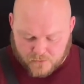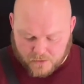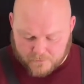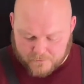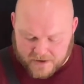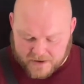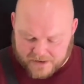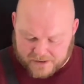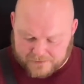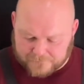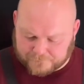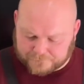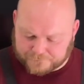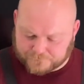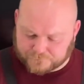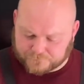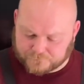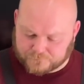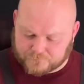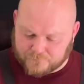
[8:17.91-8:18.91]
Man,
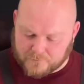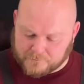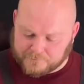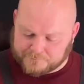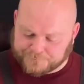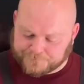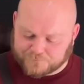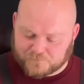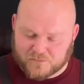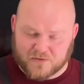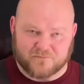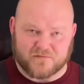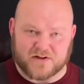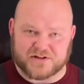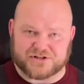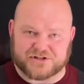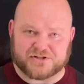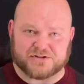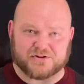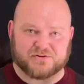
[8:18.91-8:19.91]
them
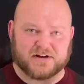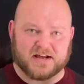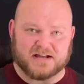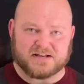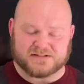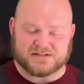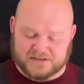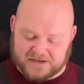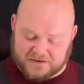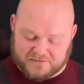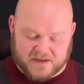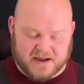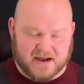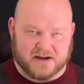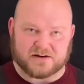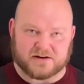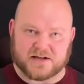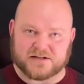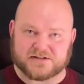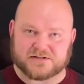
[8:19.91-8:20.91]
veggies are nice. They got
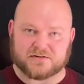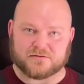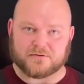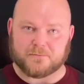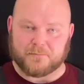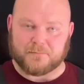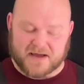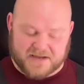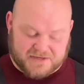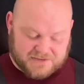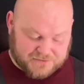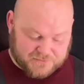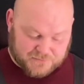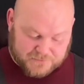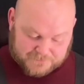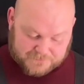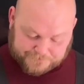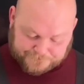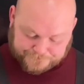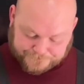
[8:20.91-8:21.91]
a nice little bite
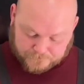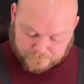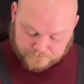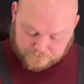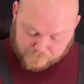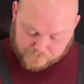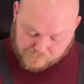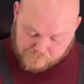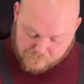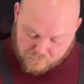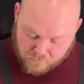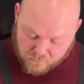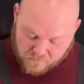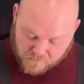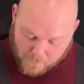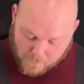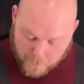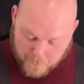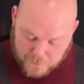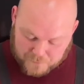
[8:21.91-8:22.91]
to
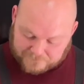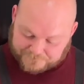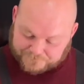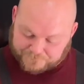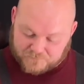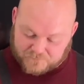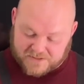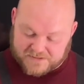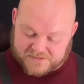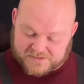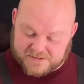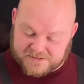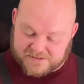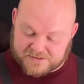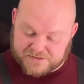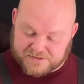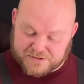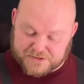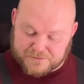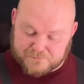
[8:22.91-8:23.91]
them. That
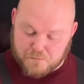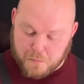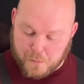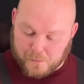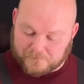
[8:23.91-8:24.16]
seasoning.